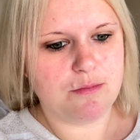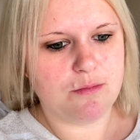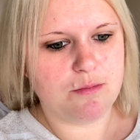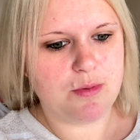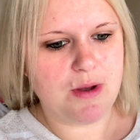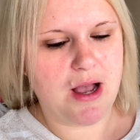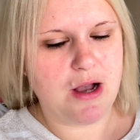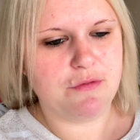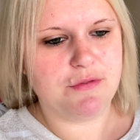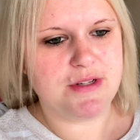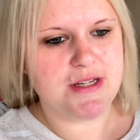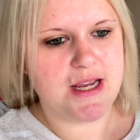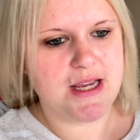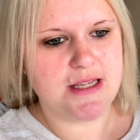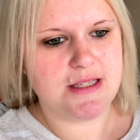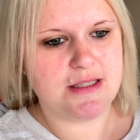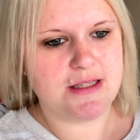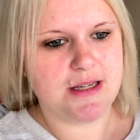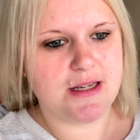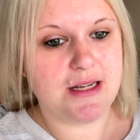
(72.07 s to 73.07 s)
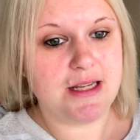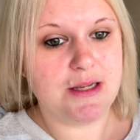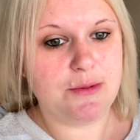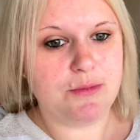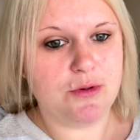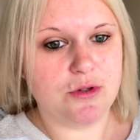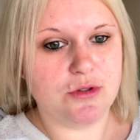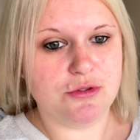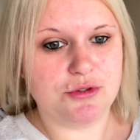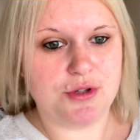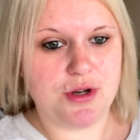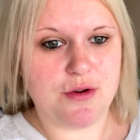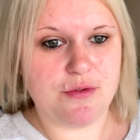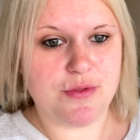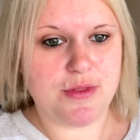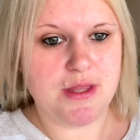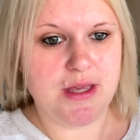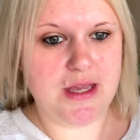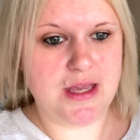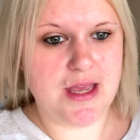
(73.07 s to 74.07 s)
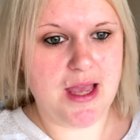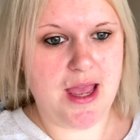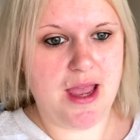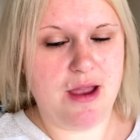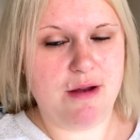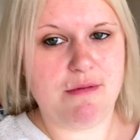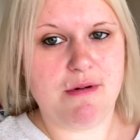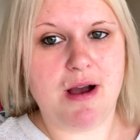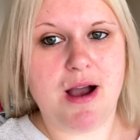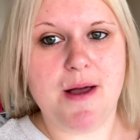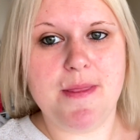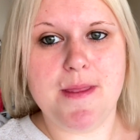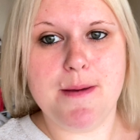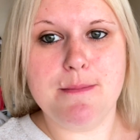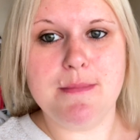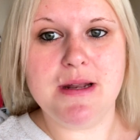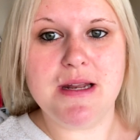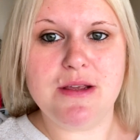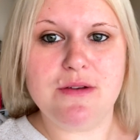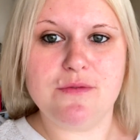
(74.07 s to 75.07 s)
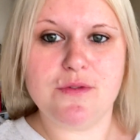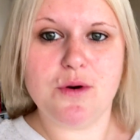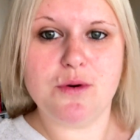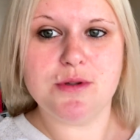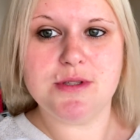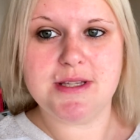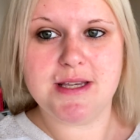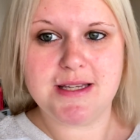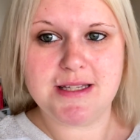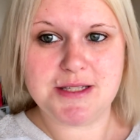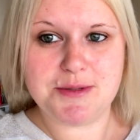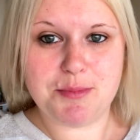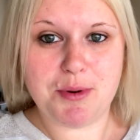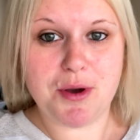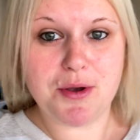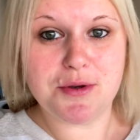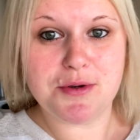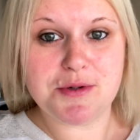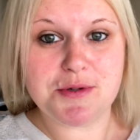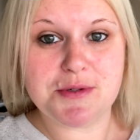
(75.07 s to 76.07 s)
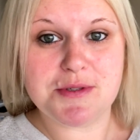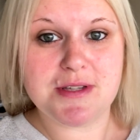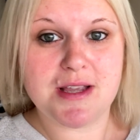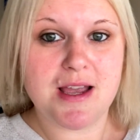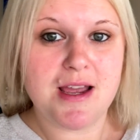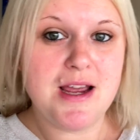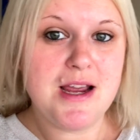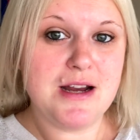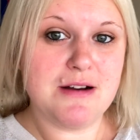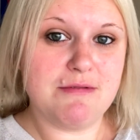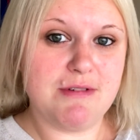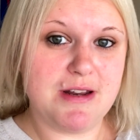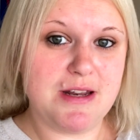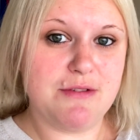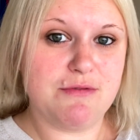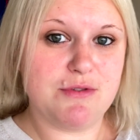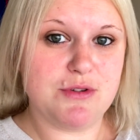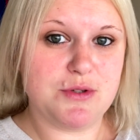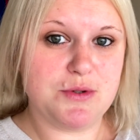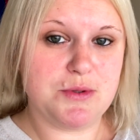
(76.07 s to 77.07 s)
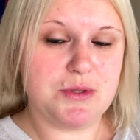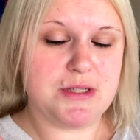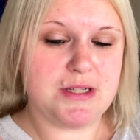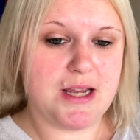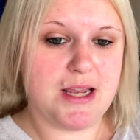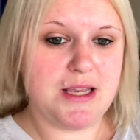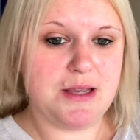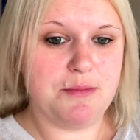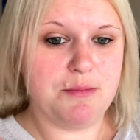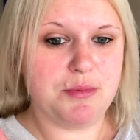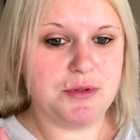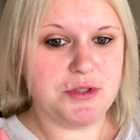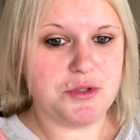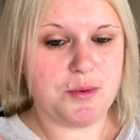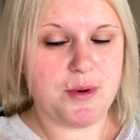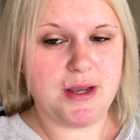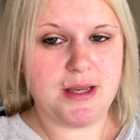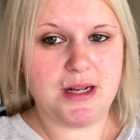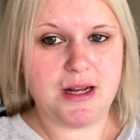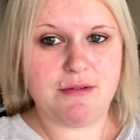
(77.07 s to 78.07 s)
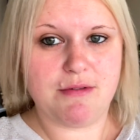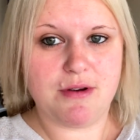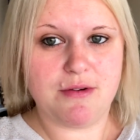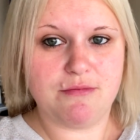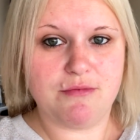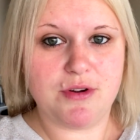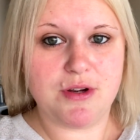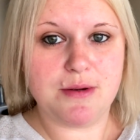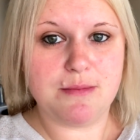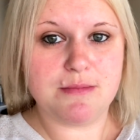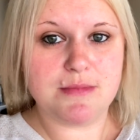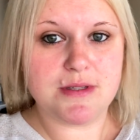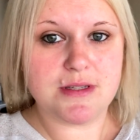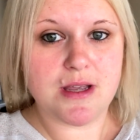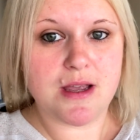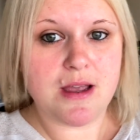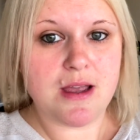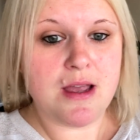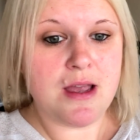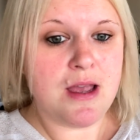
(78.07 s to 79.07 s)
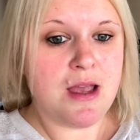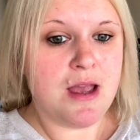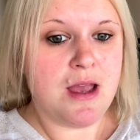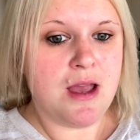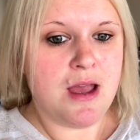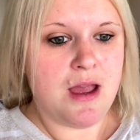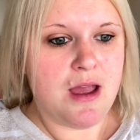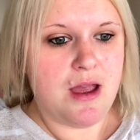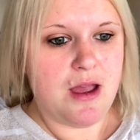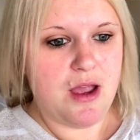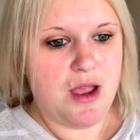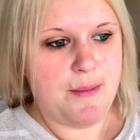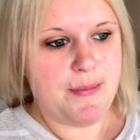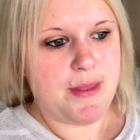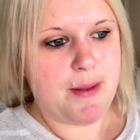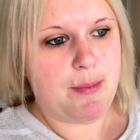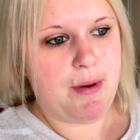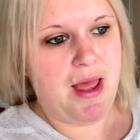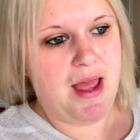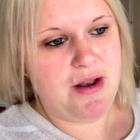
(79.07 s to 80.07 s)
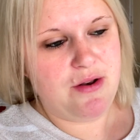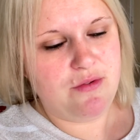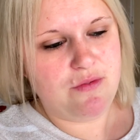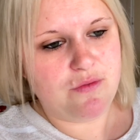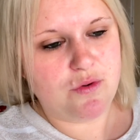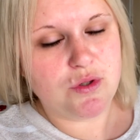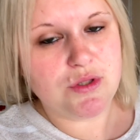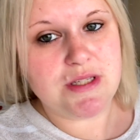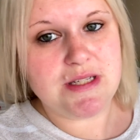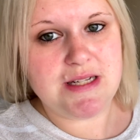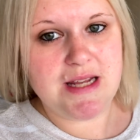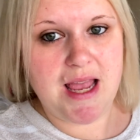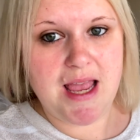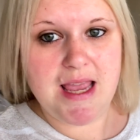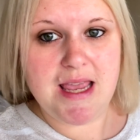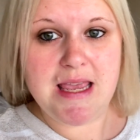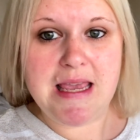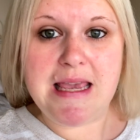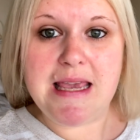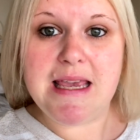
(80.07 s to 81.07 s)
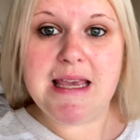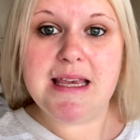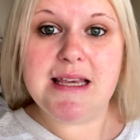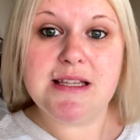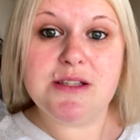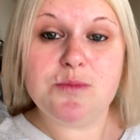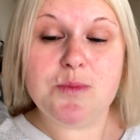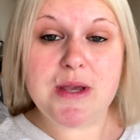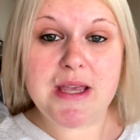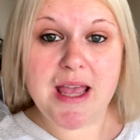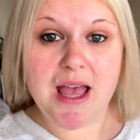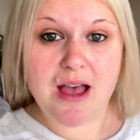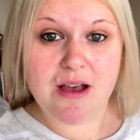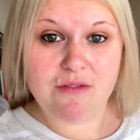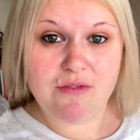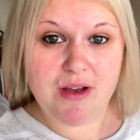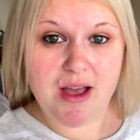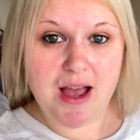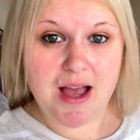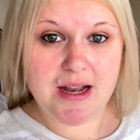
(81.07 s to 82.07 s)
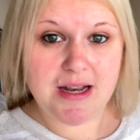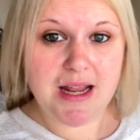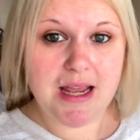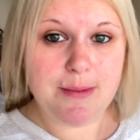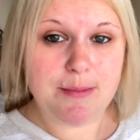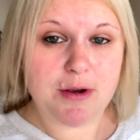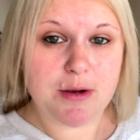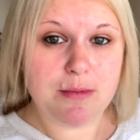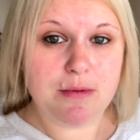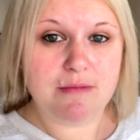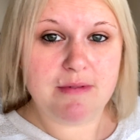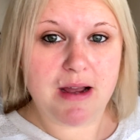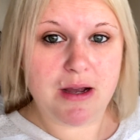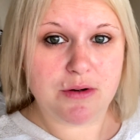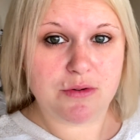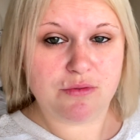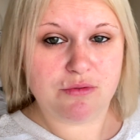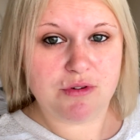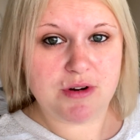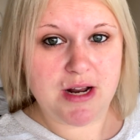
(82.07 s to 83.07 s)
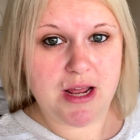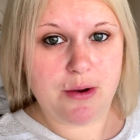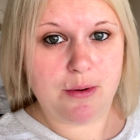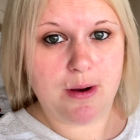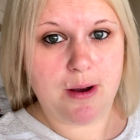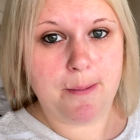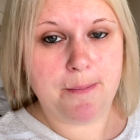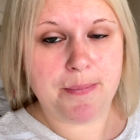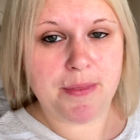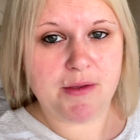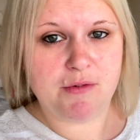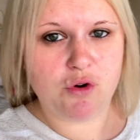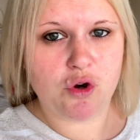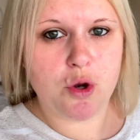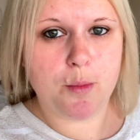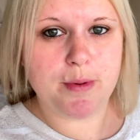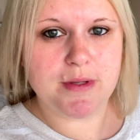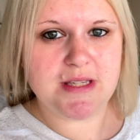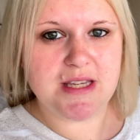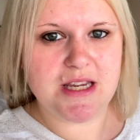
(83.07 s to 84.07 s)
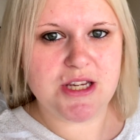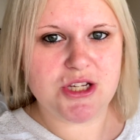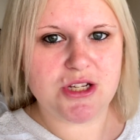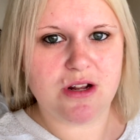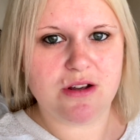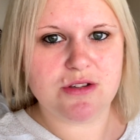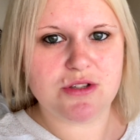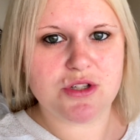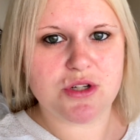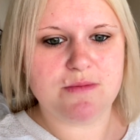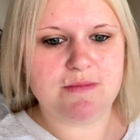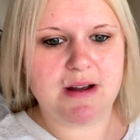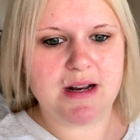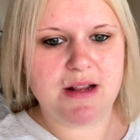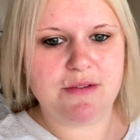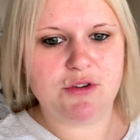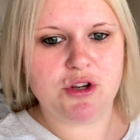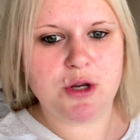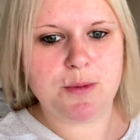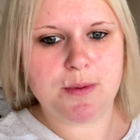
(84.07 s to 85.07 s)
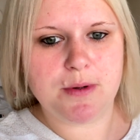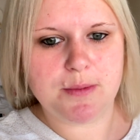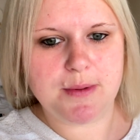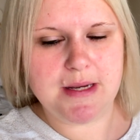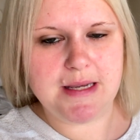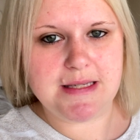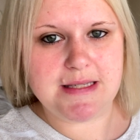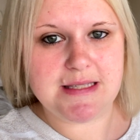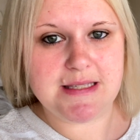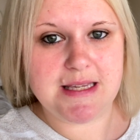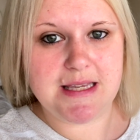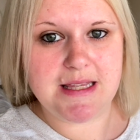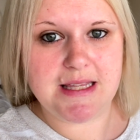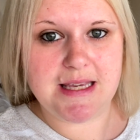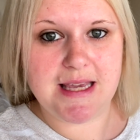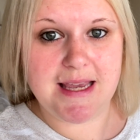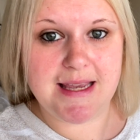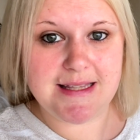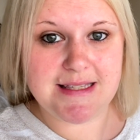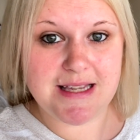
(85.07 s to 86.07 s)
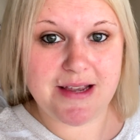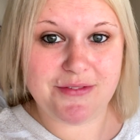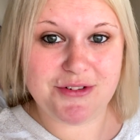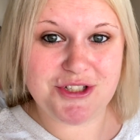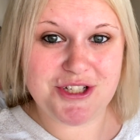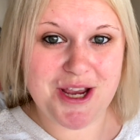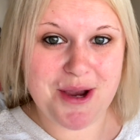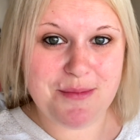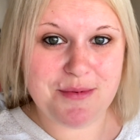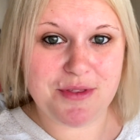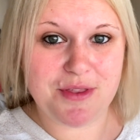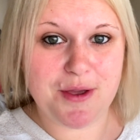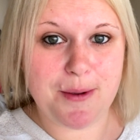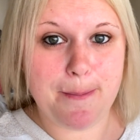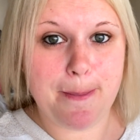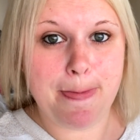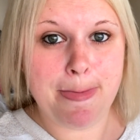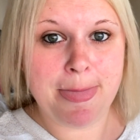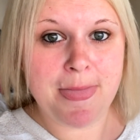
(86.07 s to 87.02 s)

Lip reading: Alfie takes the clean laundry off the airer and then Millie folds it into piles ready for us all to take and put away in our own rooms. The plan for today is we have our neighbour coming round for an hour for a cup of tea. She likes to come round every couple of weeks and see the kids, have a chat with them,